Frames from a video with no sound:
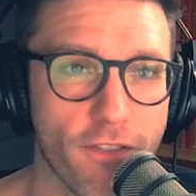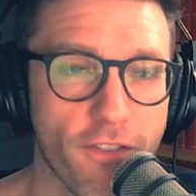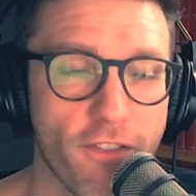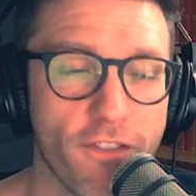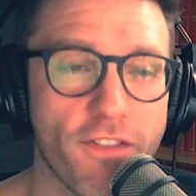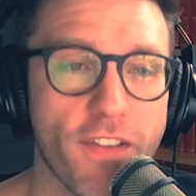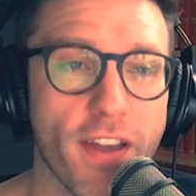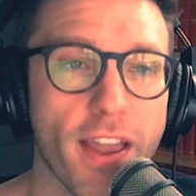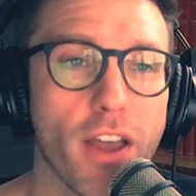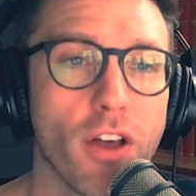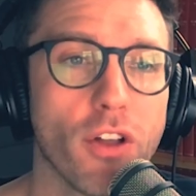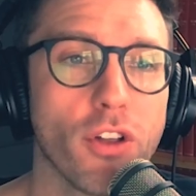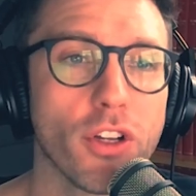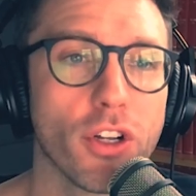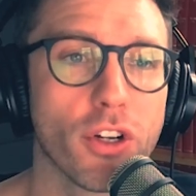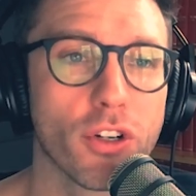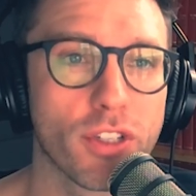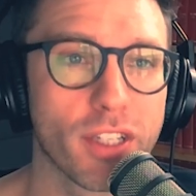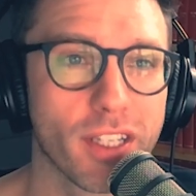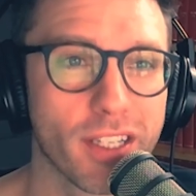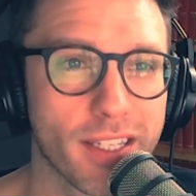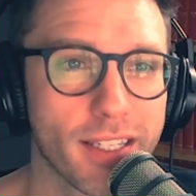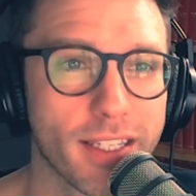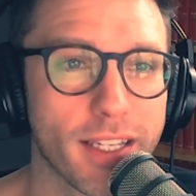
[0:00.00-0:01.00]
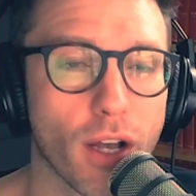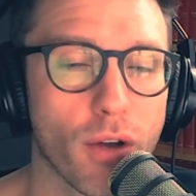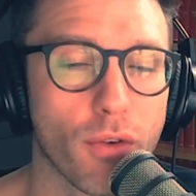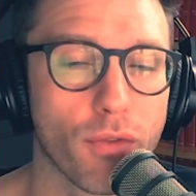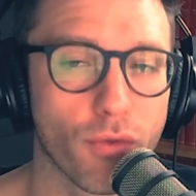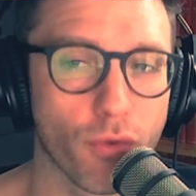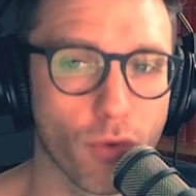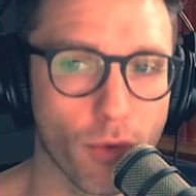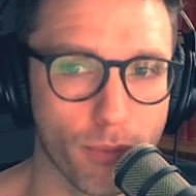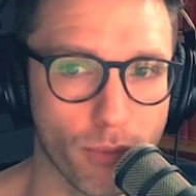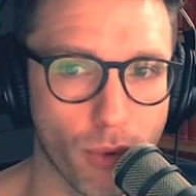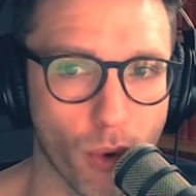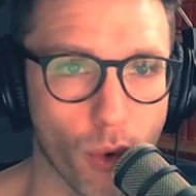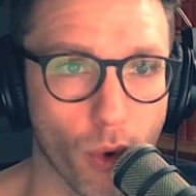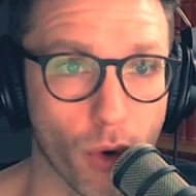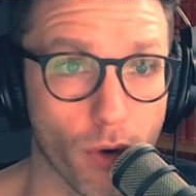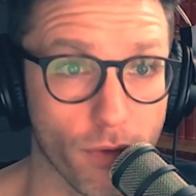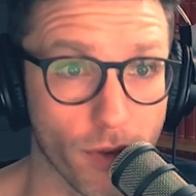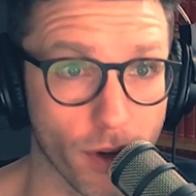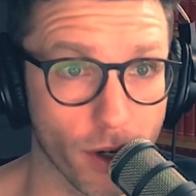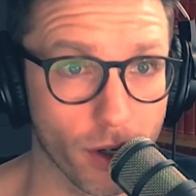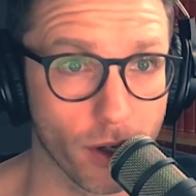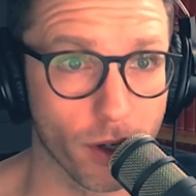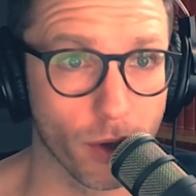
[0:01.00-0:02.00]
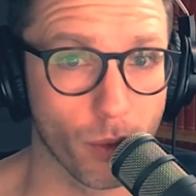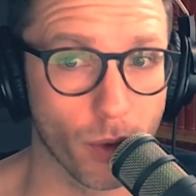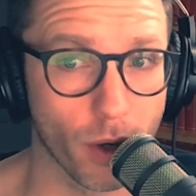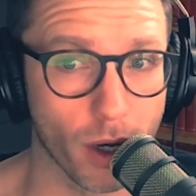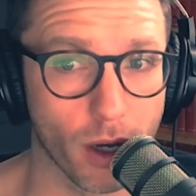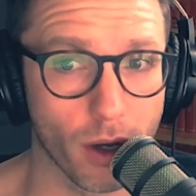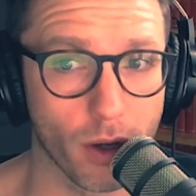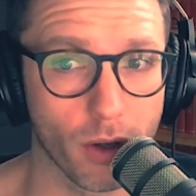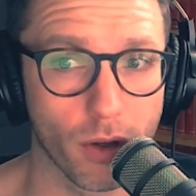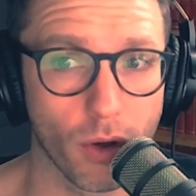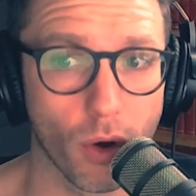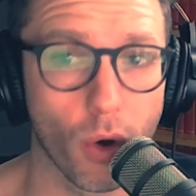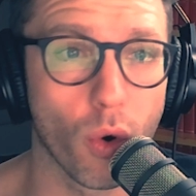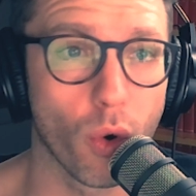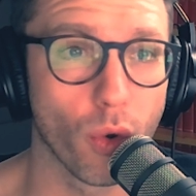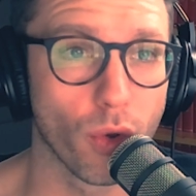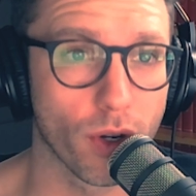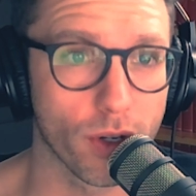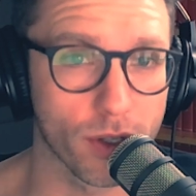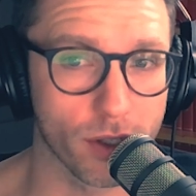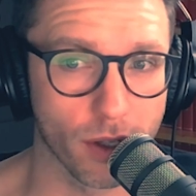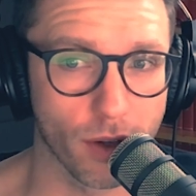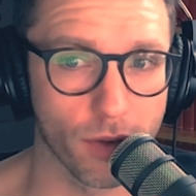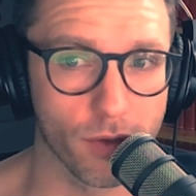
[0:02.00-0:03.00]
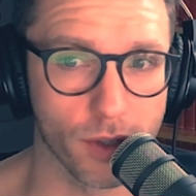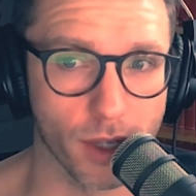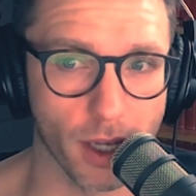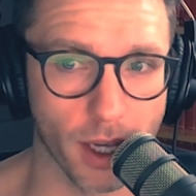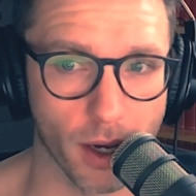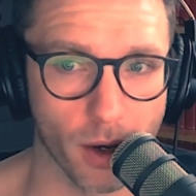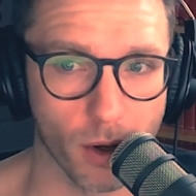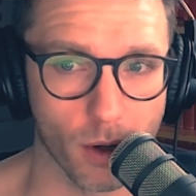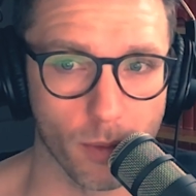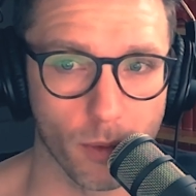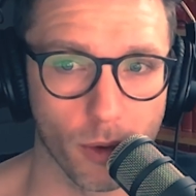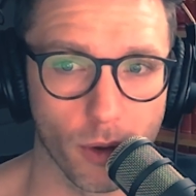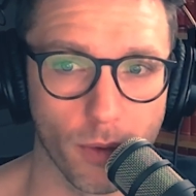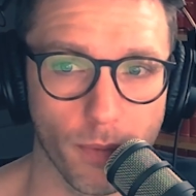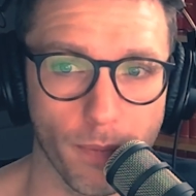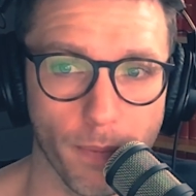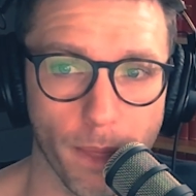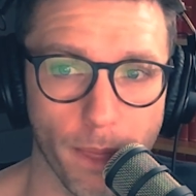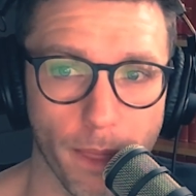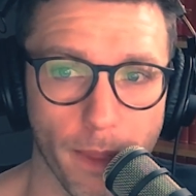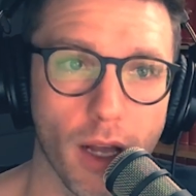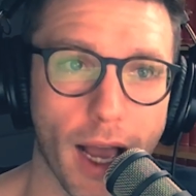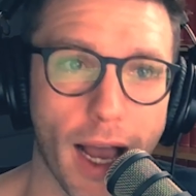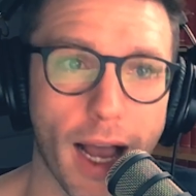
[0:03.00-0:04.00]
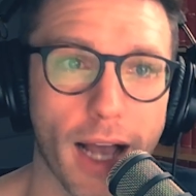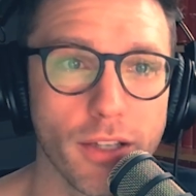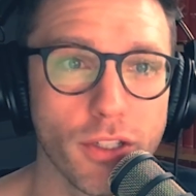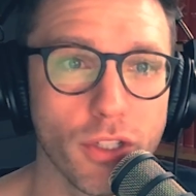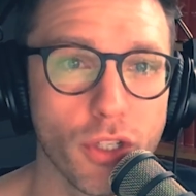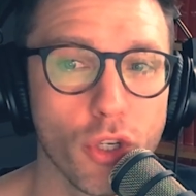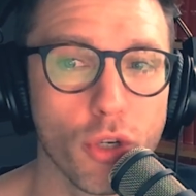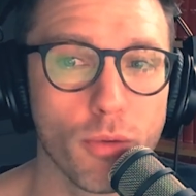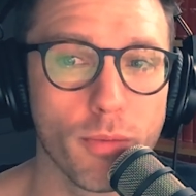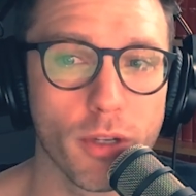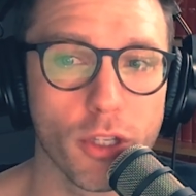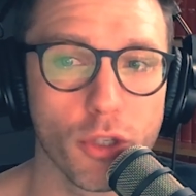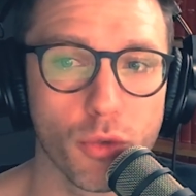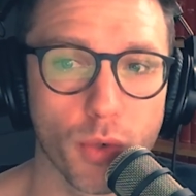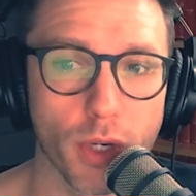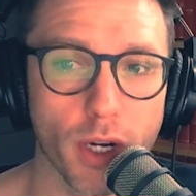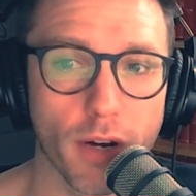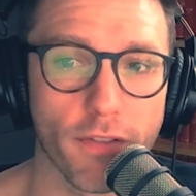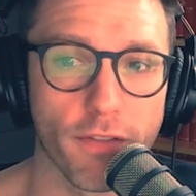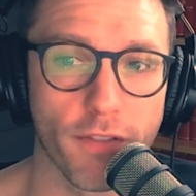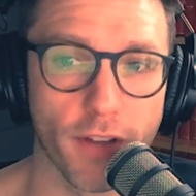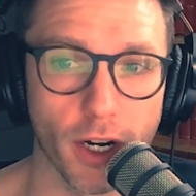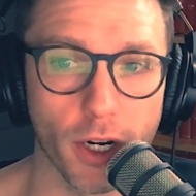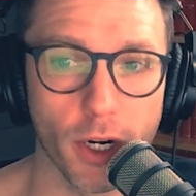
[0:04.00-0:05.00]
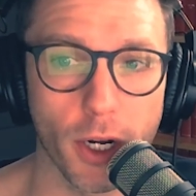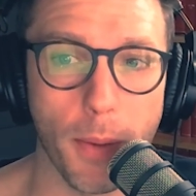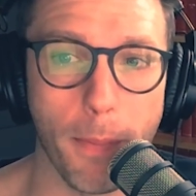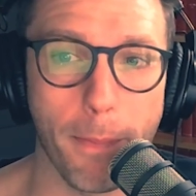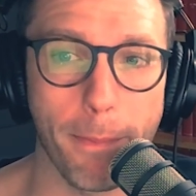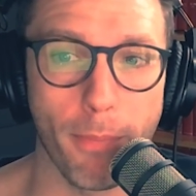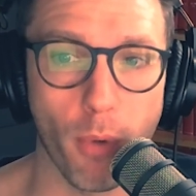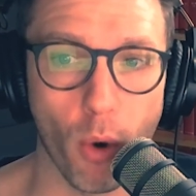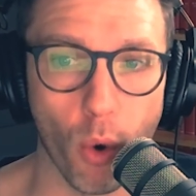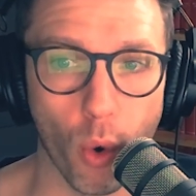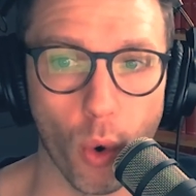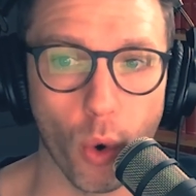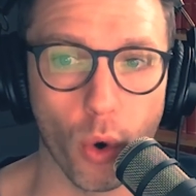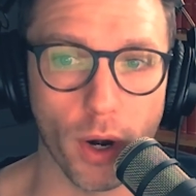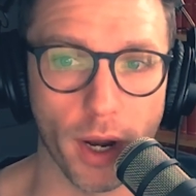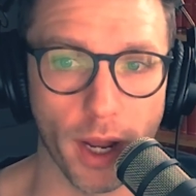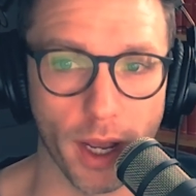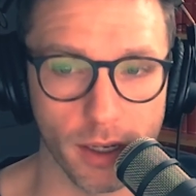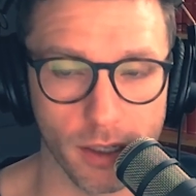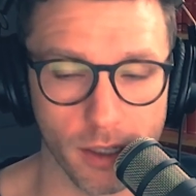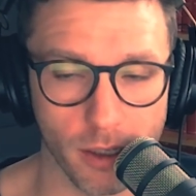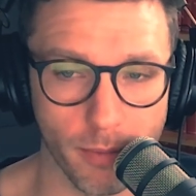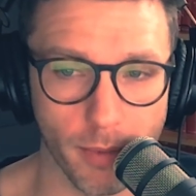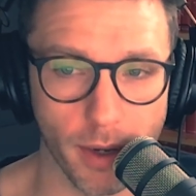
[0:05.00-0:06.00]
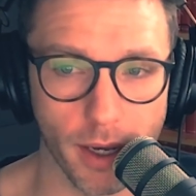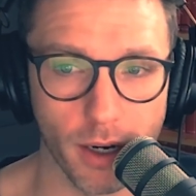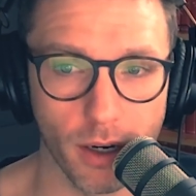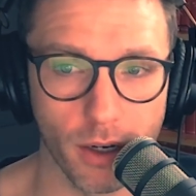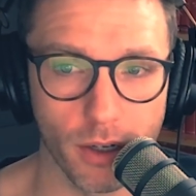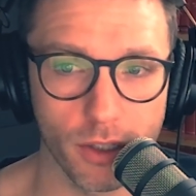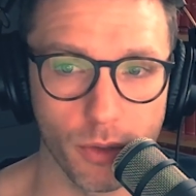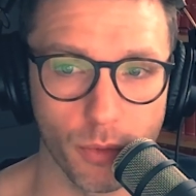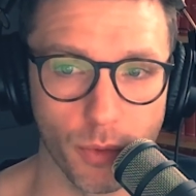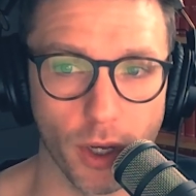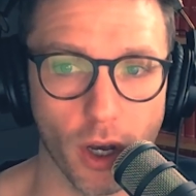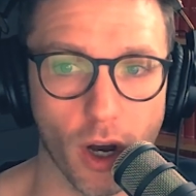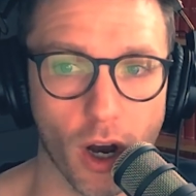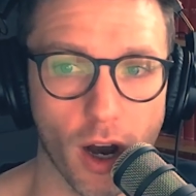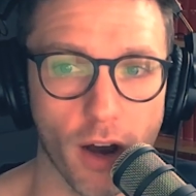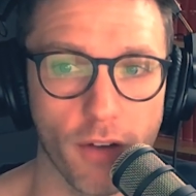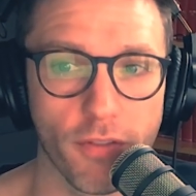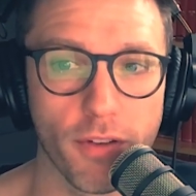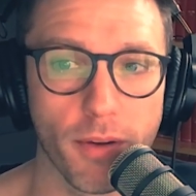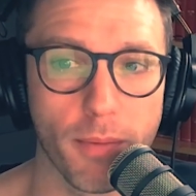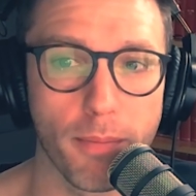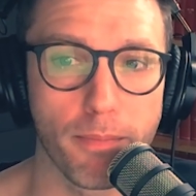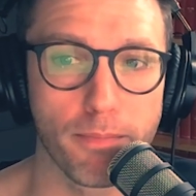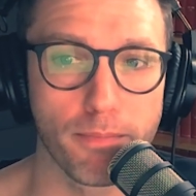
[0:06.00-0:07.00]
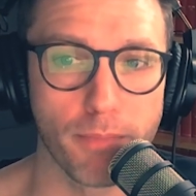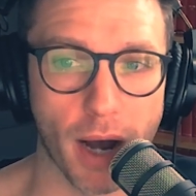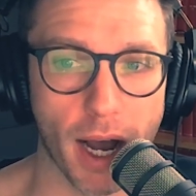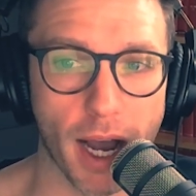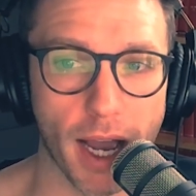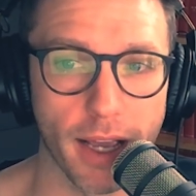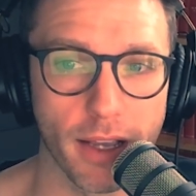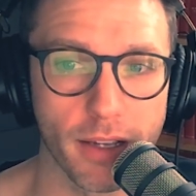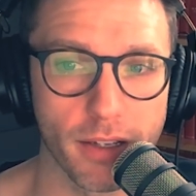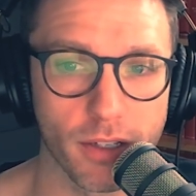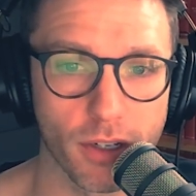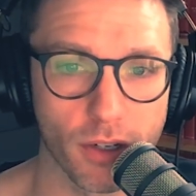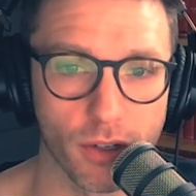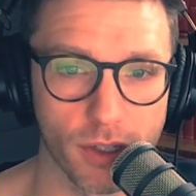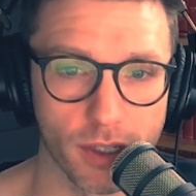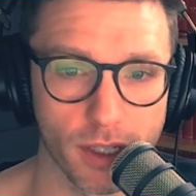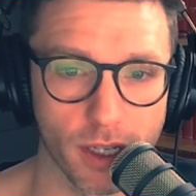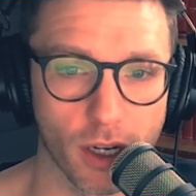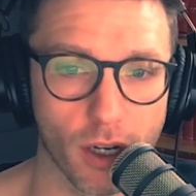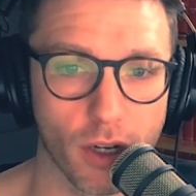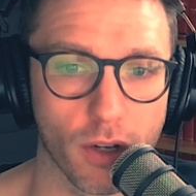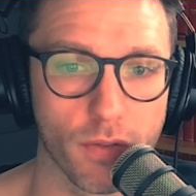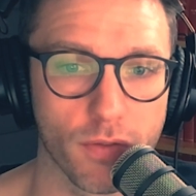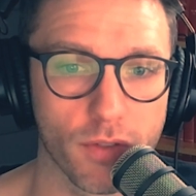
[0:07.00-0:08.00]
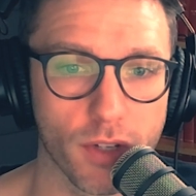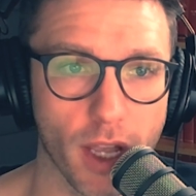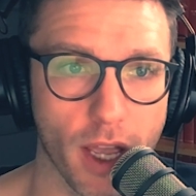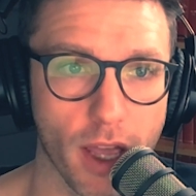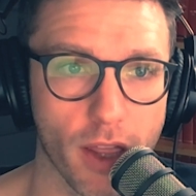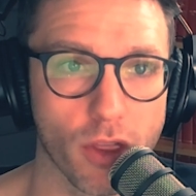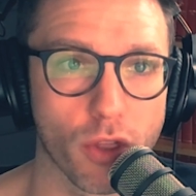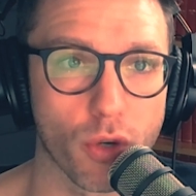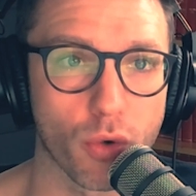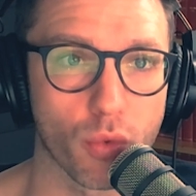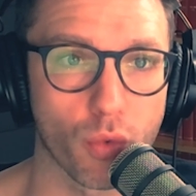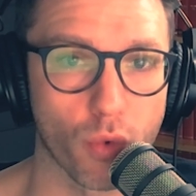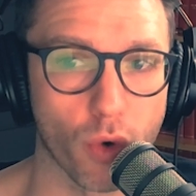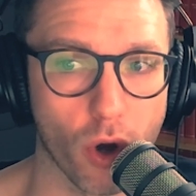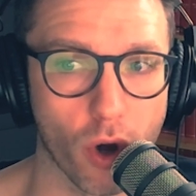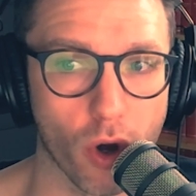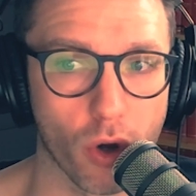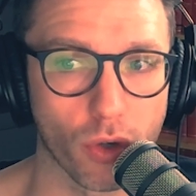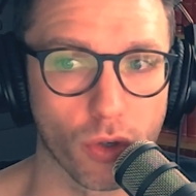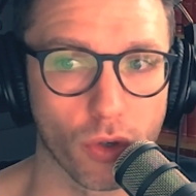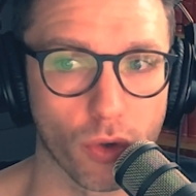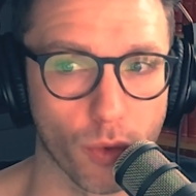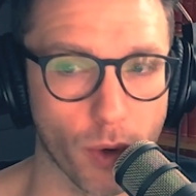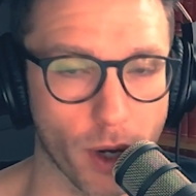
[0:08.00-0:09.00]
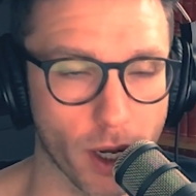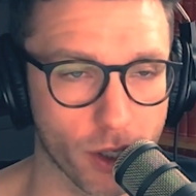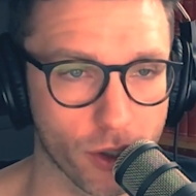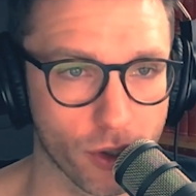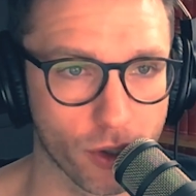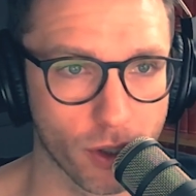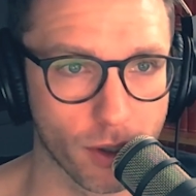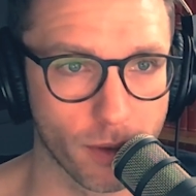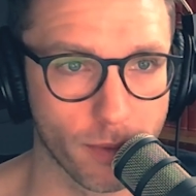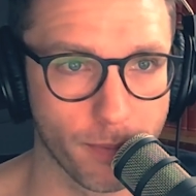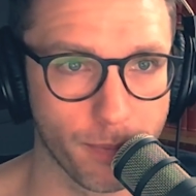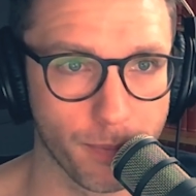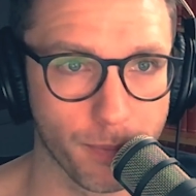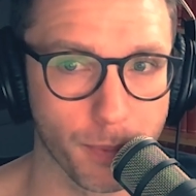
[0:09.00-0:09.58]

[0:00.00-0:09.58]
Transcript: failure to self-report very well, hold ourselves accountable. As humans, we are very poor estimators, and we often bias ourselves in the wrong direction.